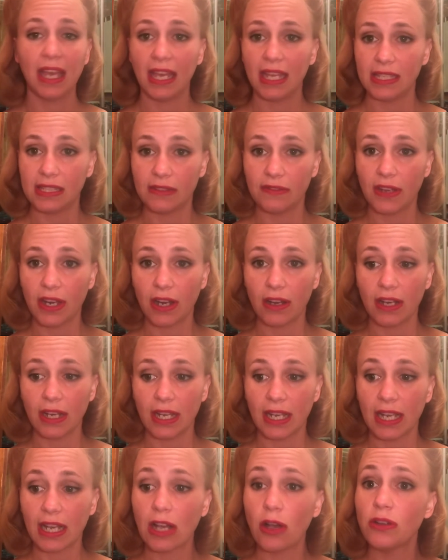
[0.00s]

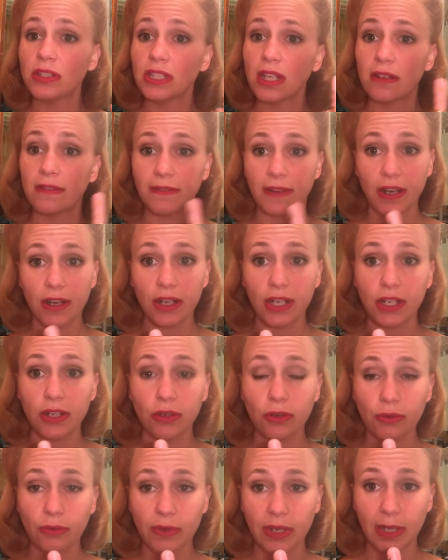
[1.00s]
It goes on very
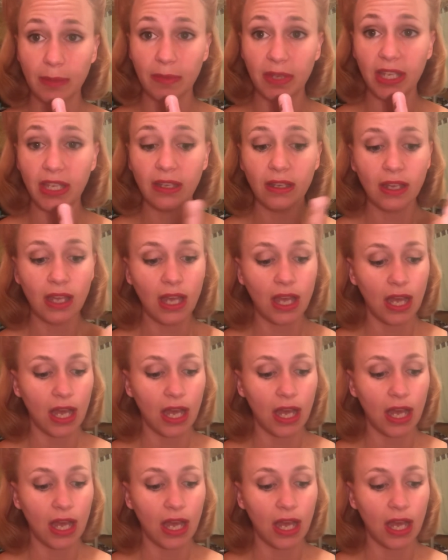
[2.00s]
creamy,